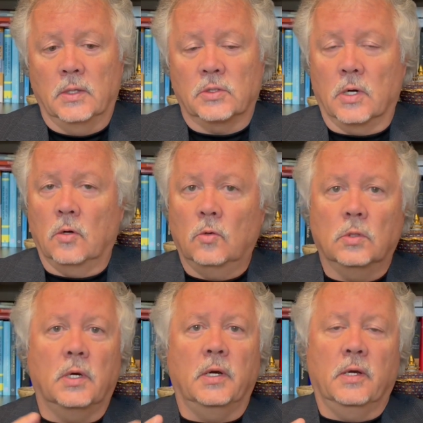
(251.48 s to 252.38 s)
It's got a
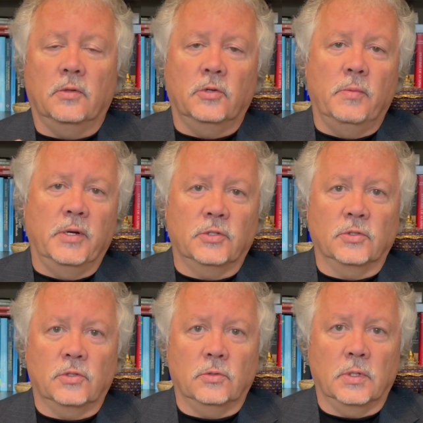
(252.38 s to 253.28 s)
whole lot of other
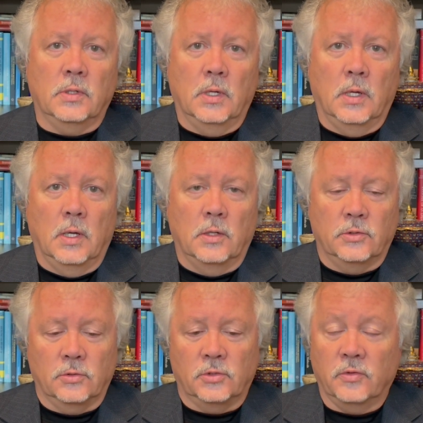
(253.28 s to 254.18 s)
dimensions to it.
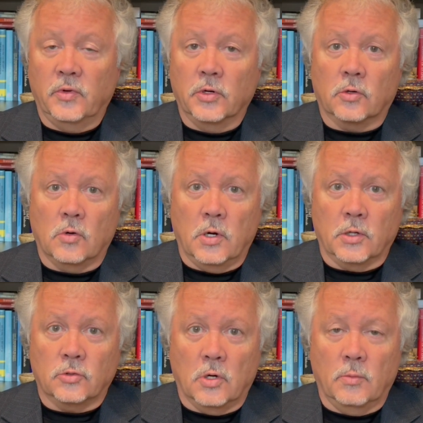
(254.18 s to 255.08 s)
So severe
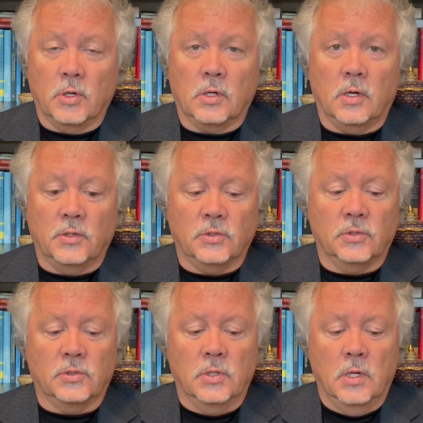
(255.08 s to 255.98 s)
chronic trauma
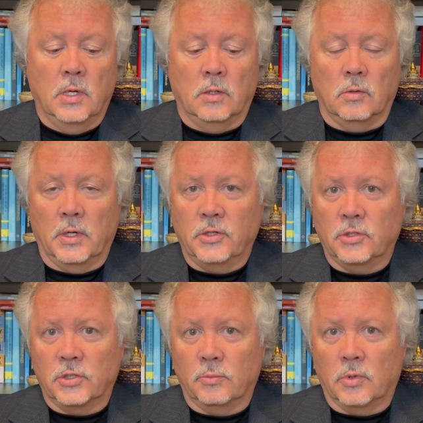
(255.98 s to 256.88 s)
causes
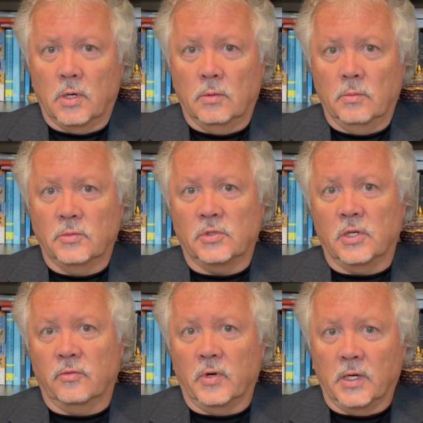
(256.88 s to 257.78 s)
relationship problems,
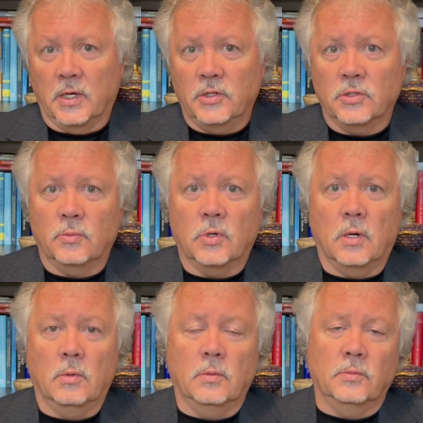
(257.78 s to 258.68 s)
self-regulation
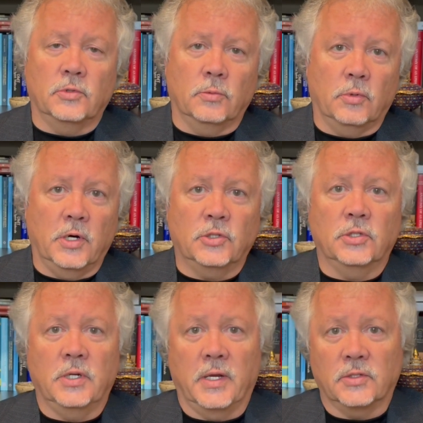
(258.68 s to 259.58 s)
problems,
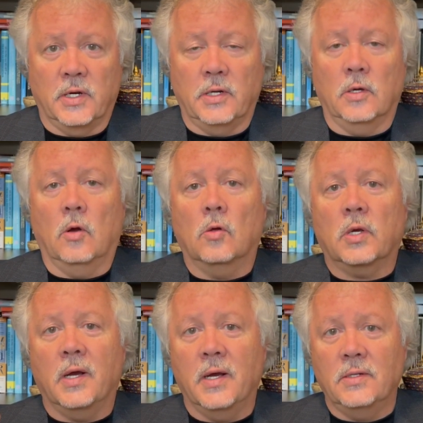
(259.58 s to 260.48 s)
depression, anxiety, all
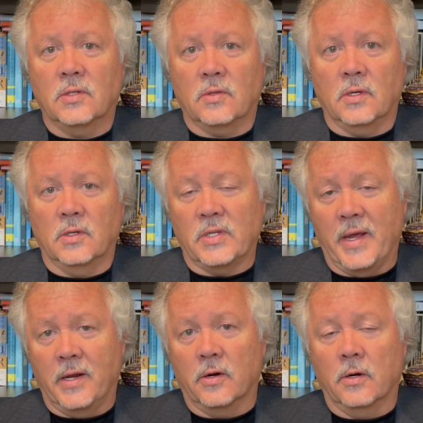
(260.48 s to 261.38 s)
kinds of things,
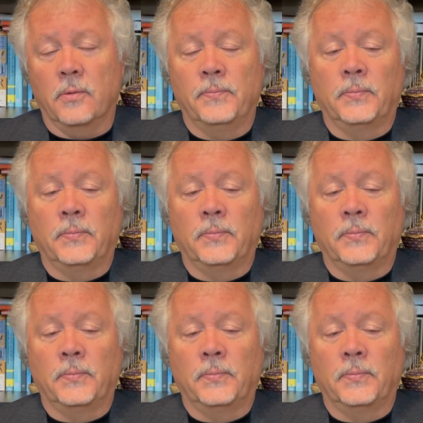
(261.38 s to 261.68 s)
anger,